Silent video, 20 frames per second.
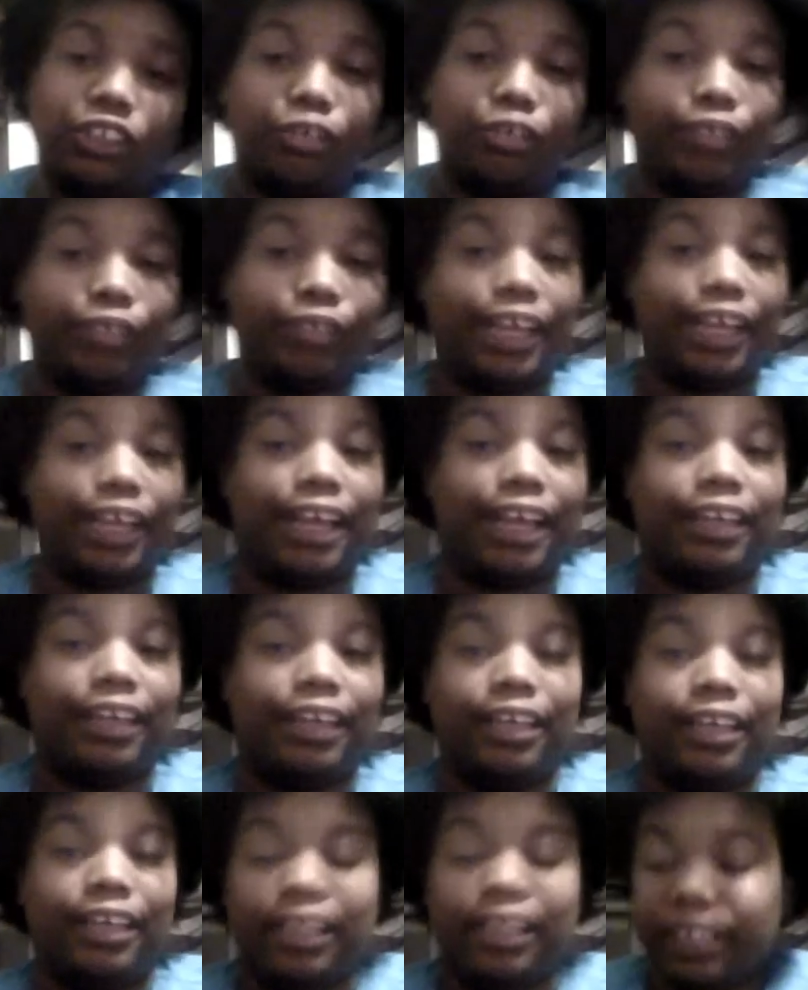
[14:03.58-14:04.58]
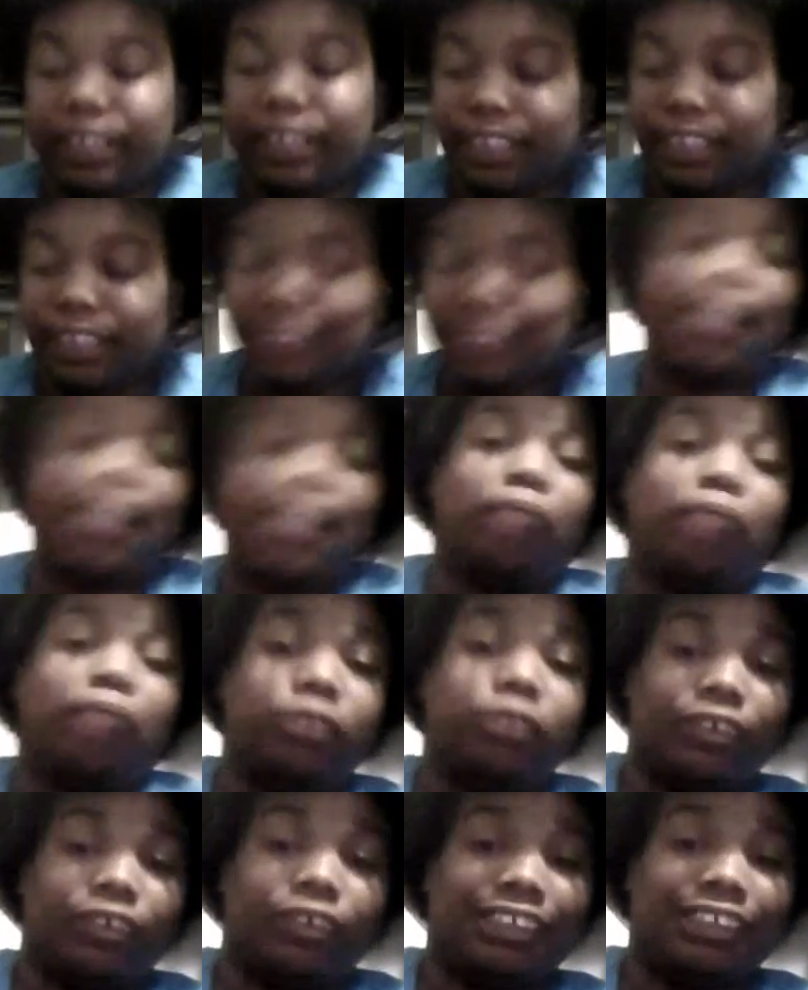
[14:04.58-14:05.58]
her and Rick had in the second
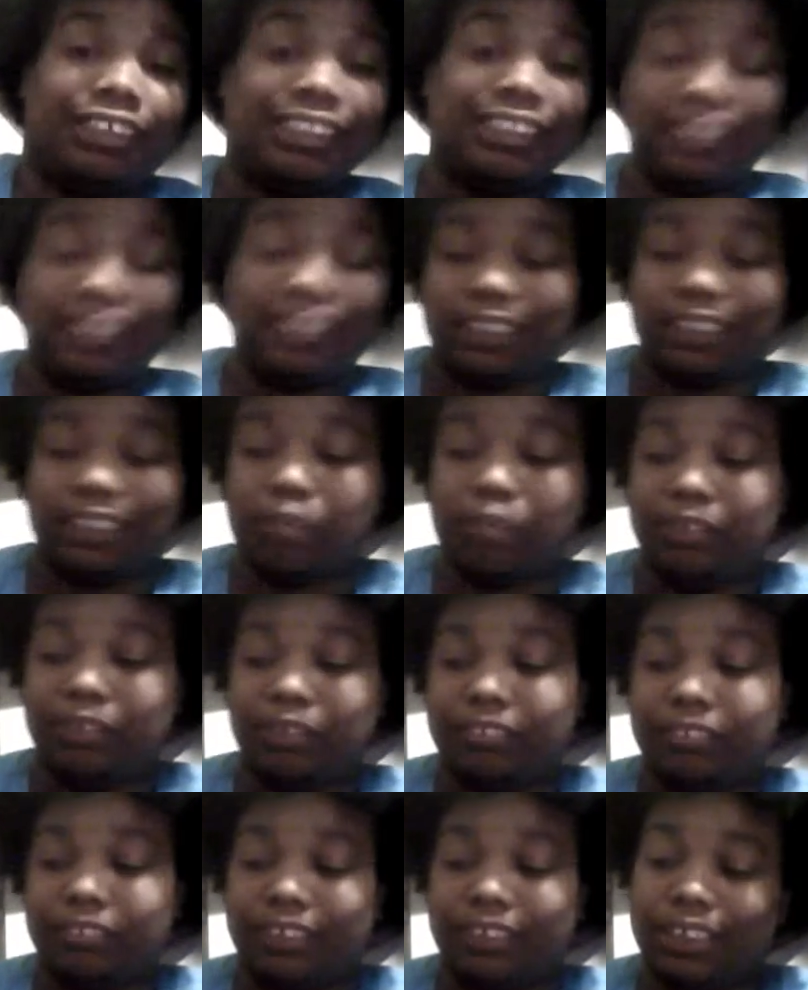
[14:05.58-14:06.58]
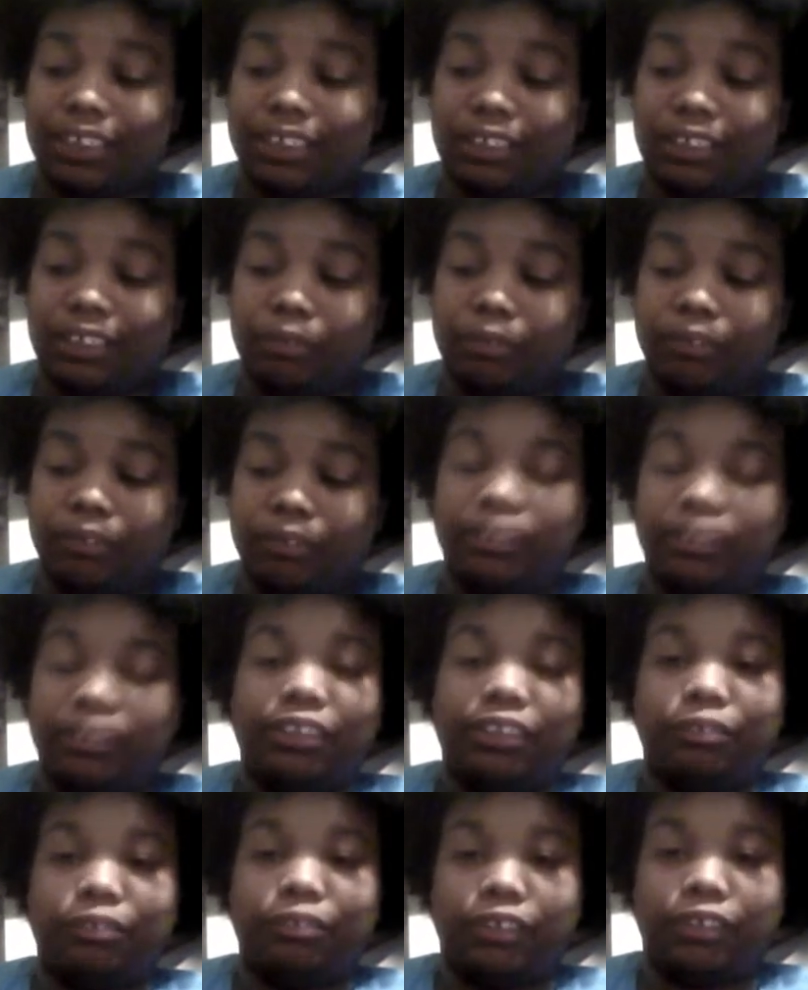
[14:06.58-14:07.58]
episode of the season. I believe it was second episode of the
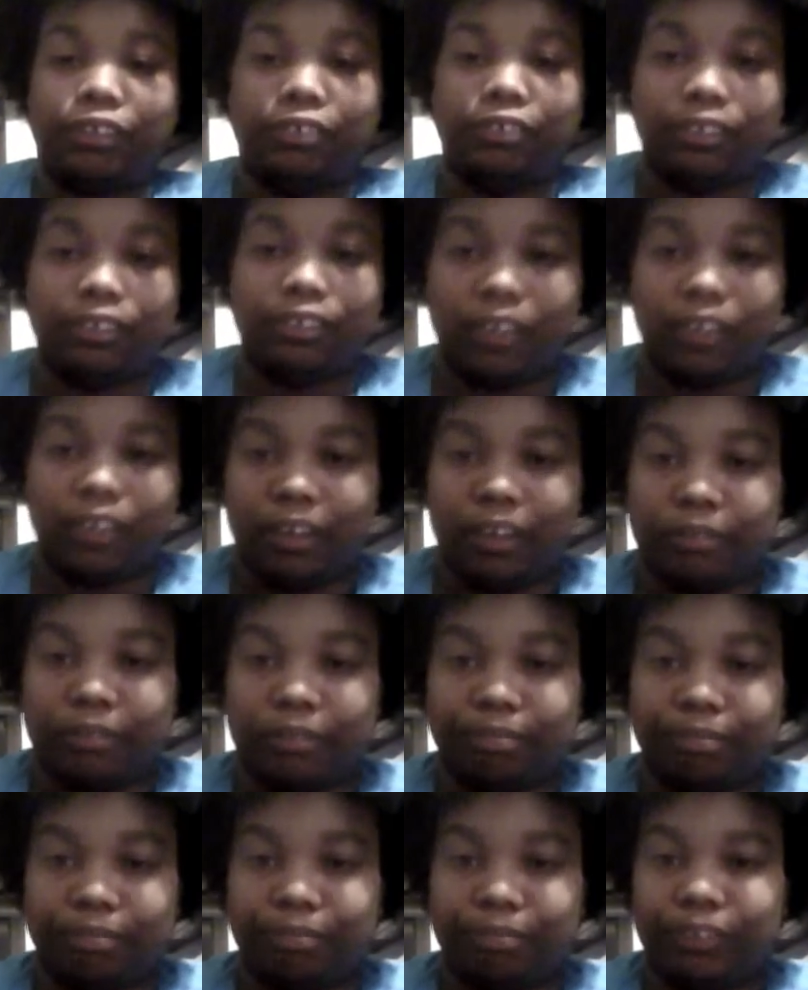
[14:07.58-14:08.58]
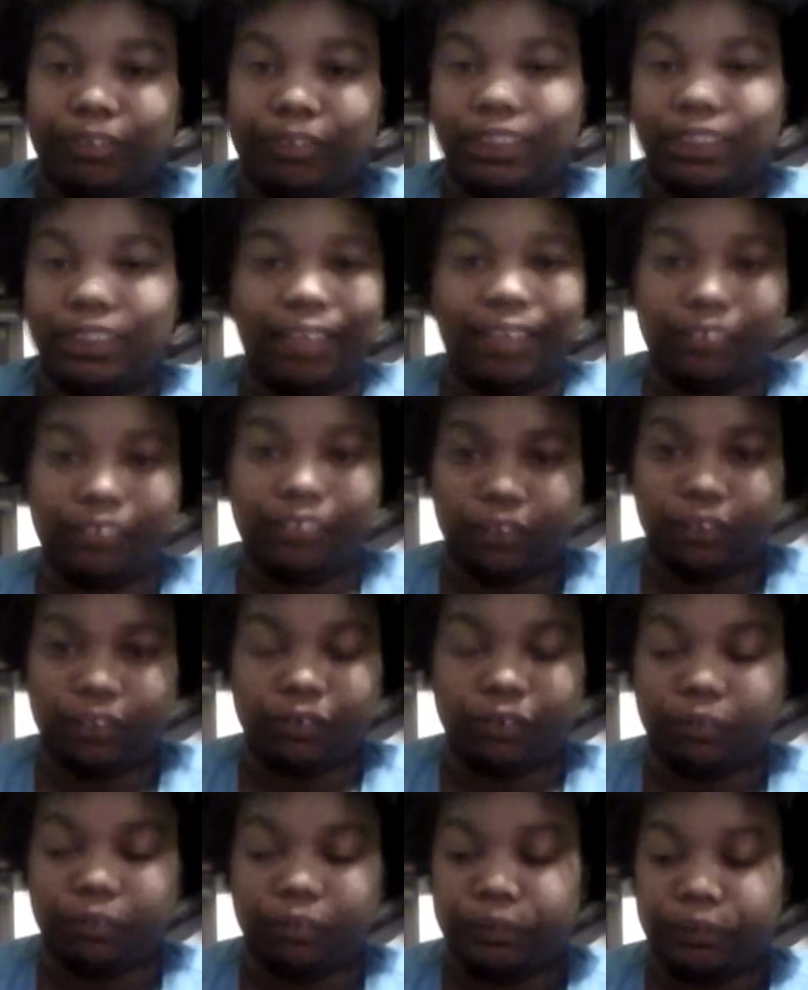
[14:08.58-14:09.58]
season when she um she didn't have her
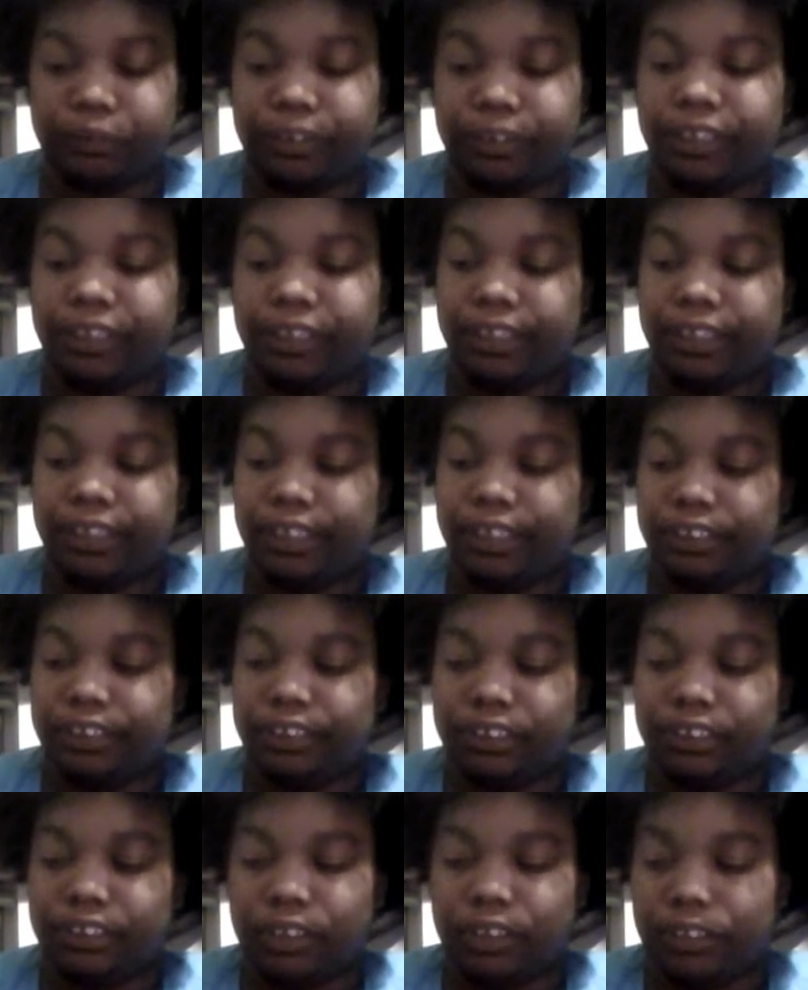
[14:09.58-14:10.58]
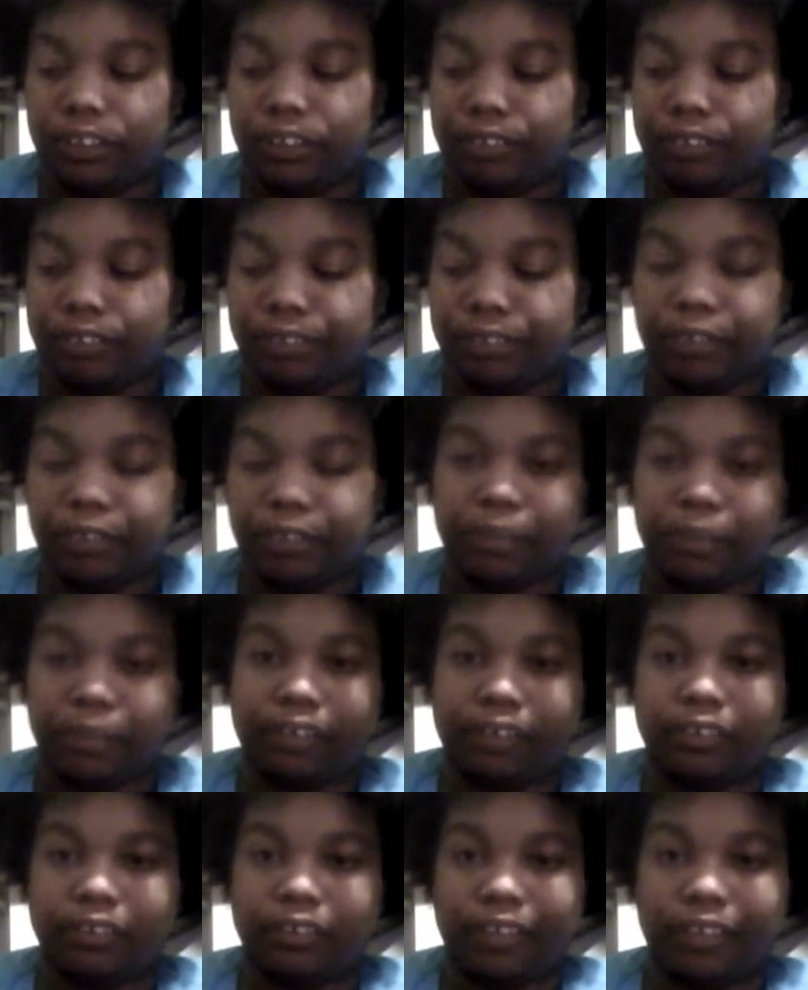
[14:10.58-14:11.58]
sword no more, and she's talking to Rick
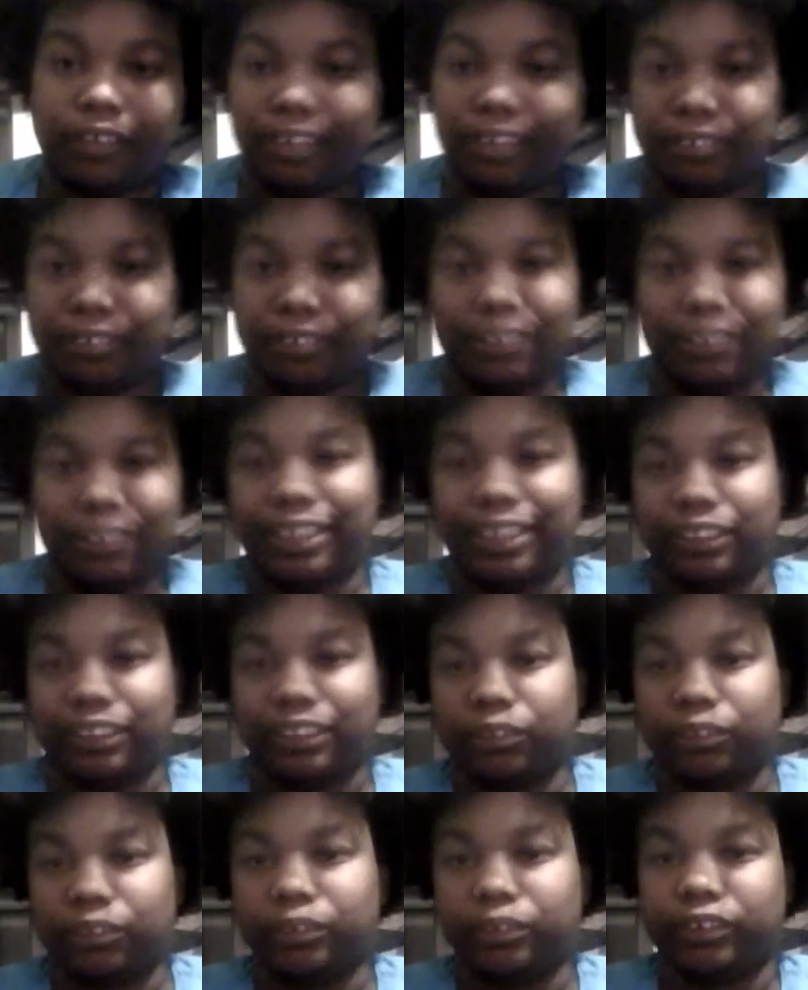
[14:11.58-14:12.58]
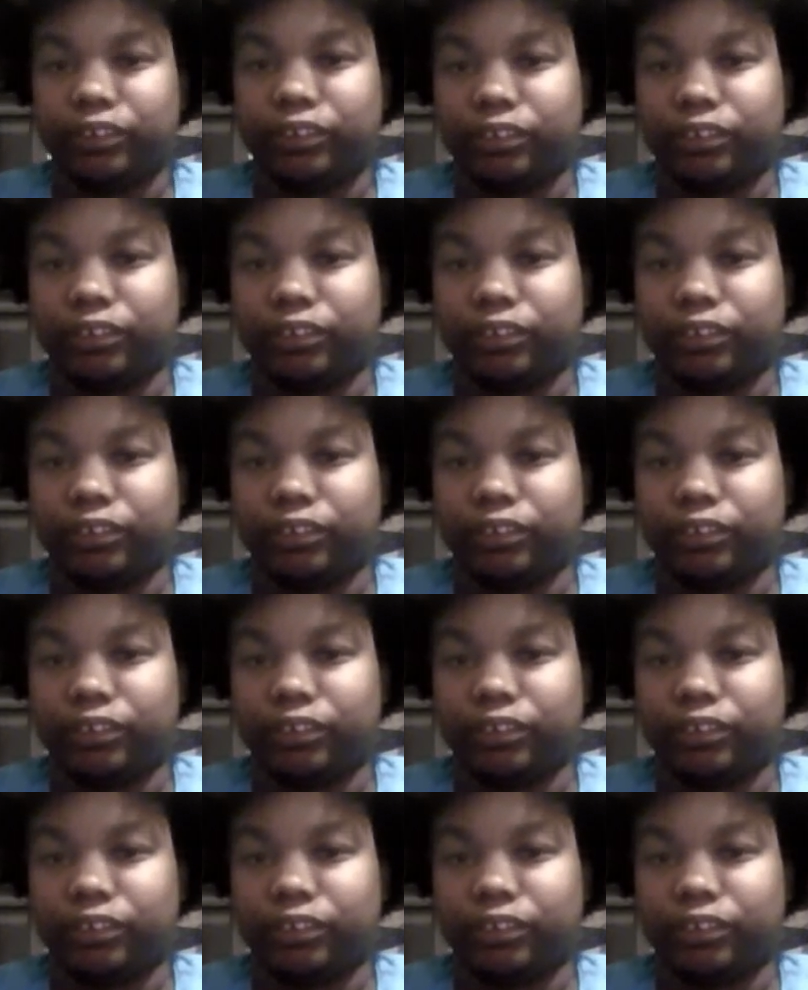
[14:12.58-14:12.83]
about, you know, I don't need that sword.